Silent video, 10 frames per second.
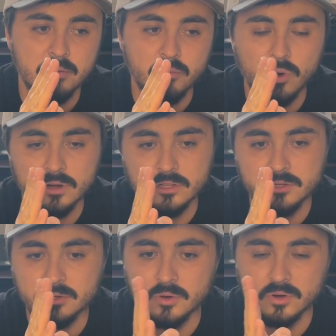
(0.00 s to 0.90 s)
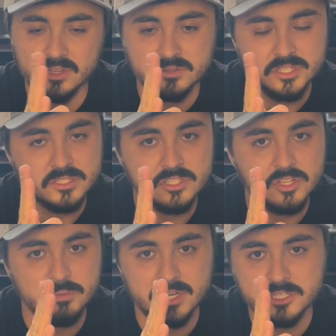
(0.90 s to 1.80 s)
more glue, or there was just
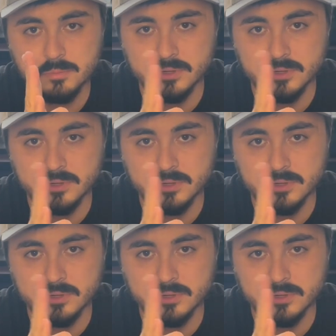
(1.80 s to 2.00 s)
too much